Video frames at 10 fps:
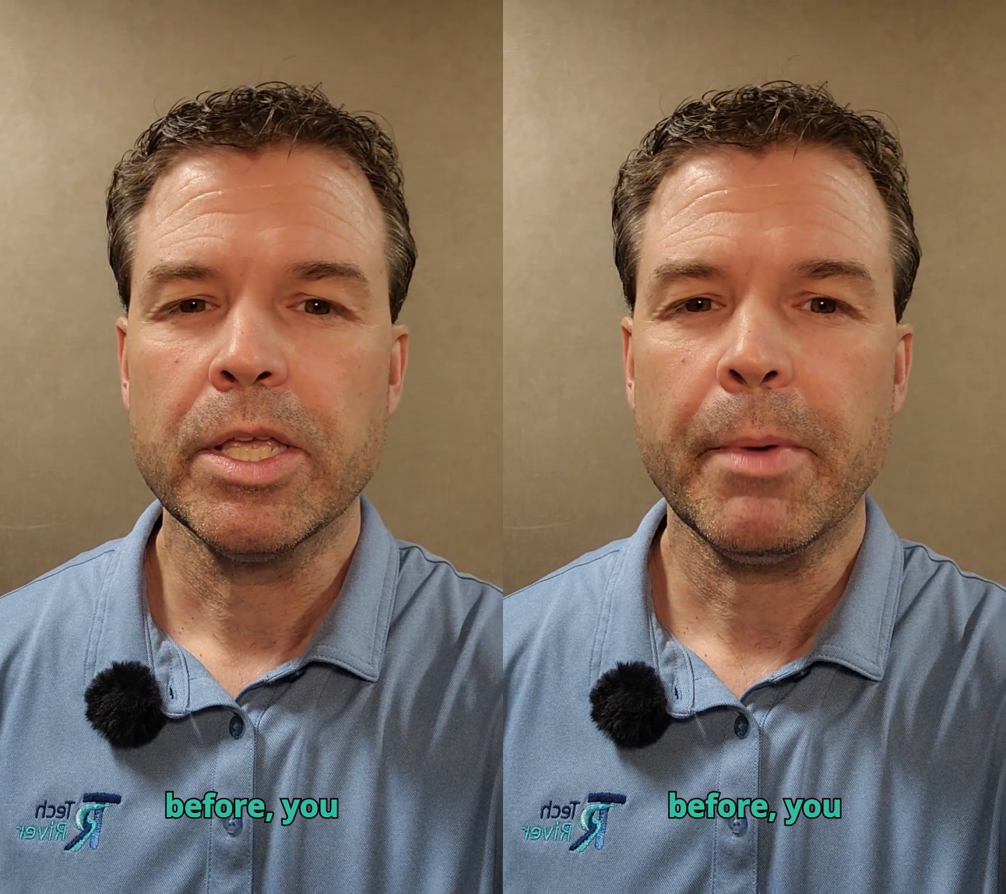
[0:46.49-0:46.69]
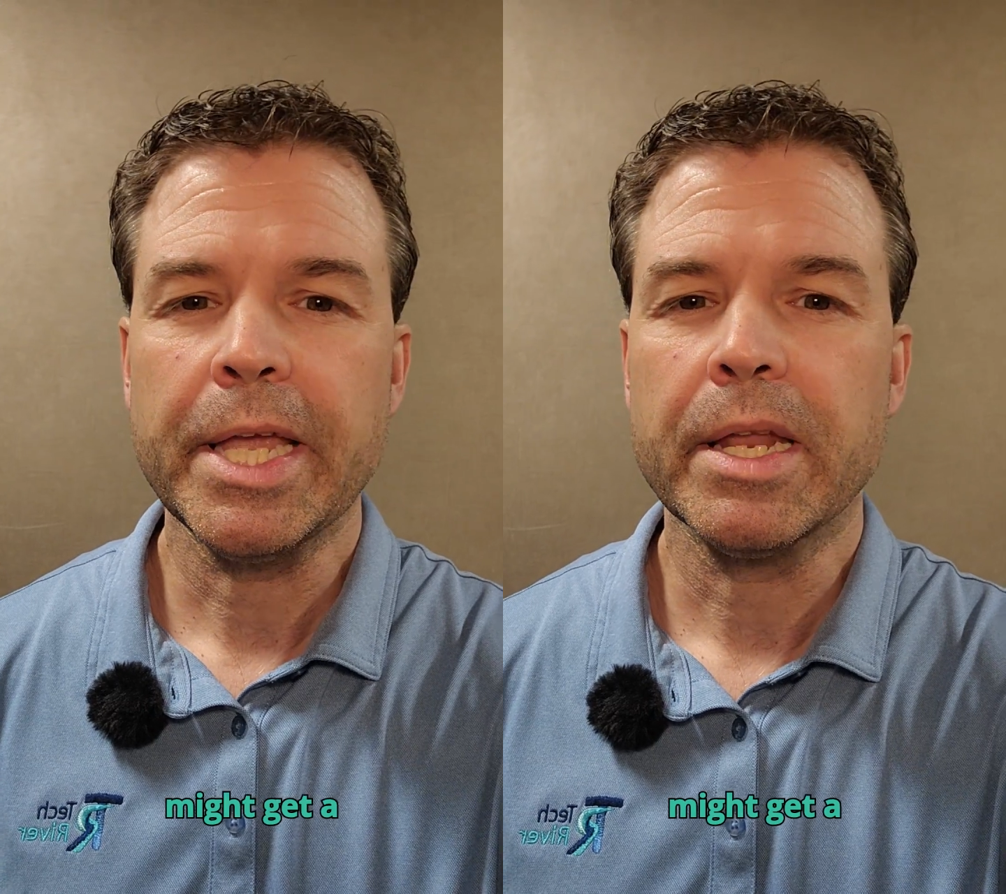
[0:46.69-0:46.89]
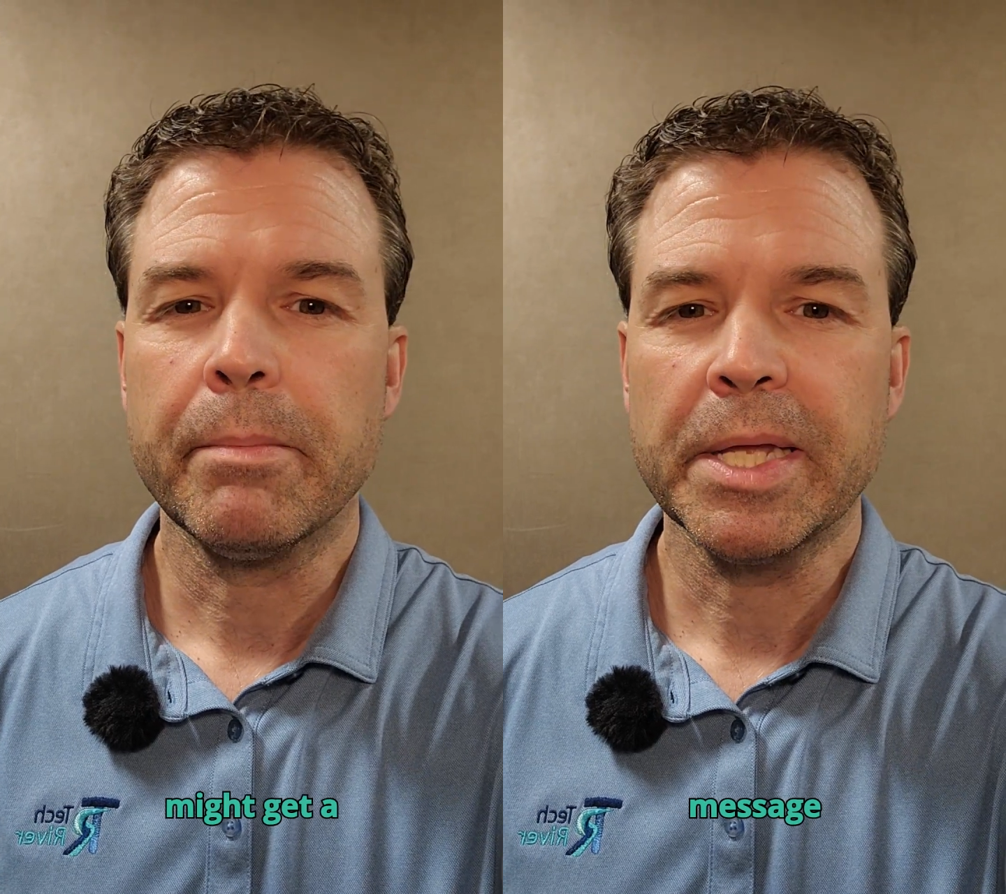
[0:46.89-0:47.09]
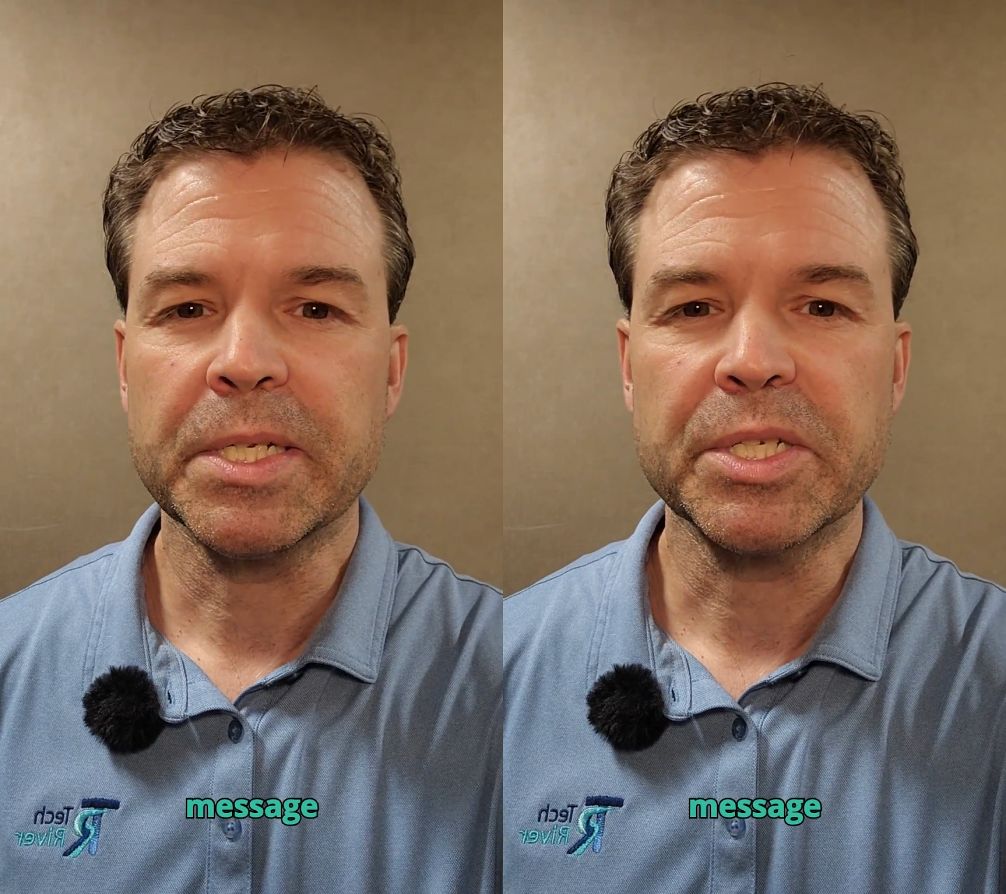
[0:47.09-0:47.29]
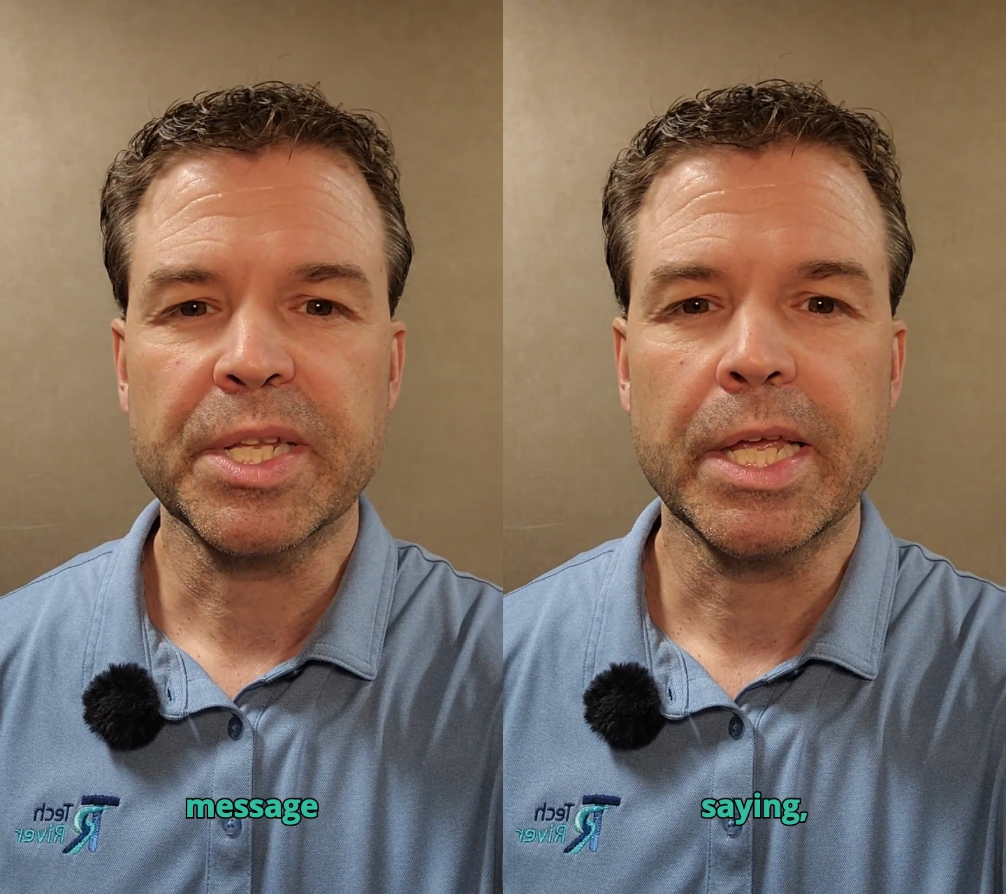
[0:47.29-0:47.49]
you might get a
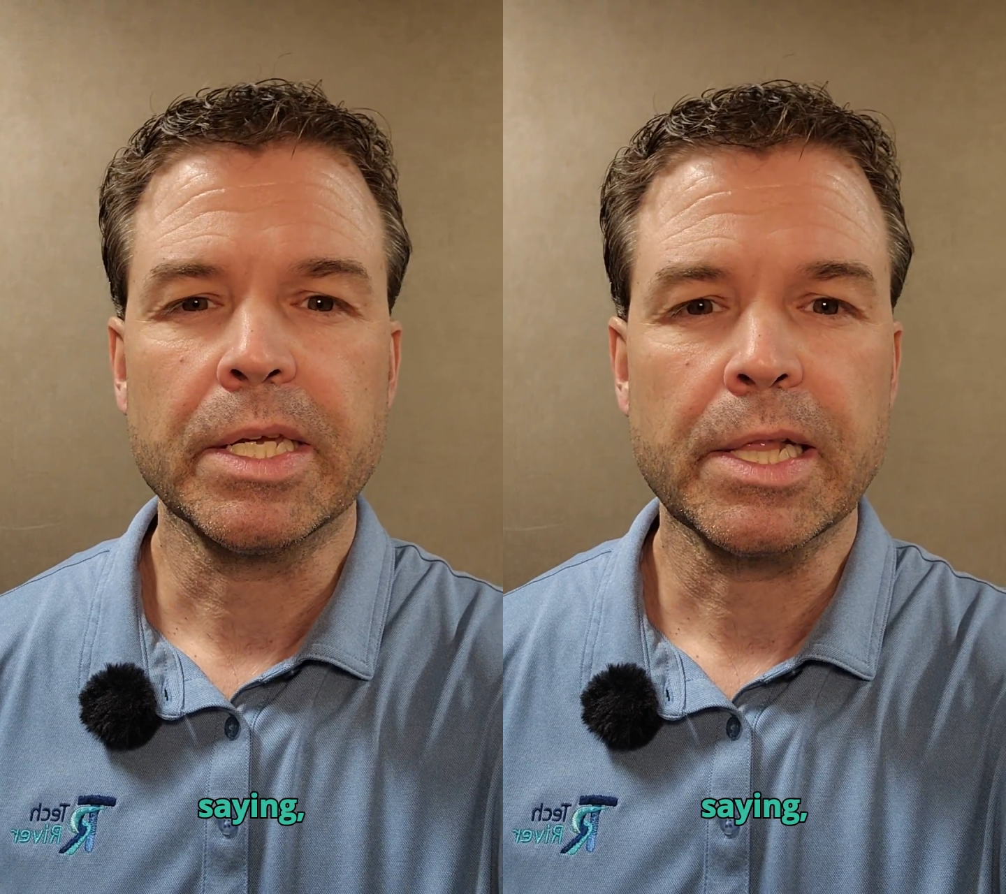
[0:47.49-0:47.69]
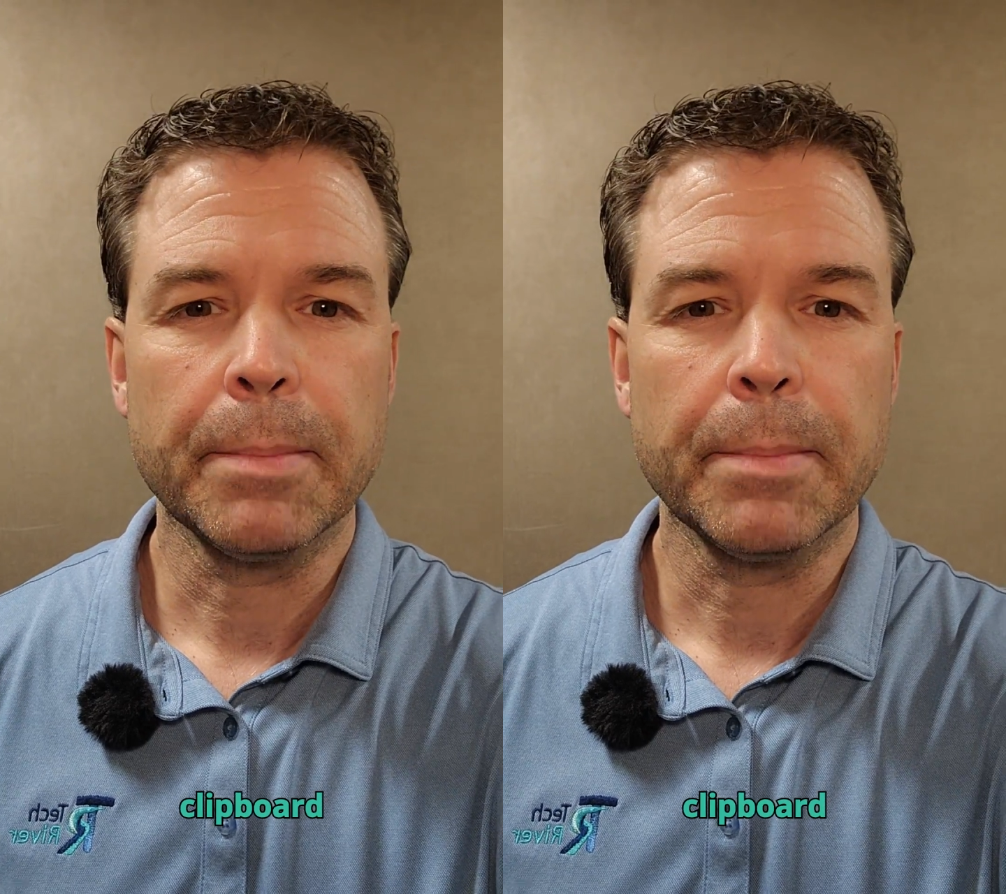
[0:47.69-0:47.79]
message saying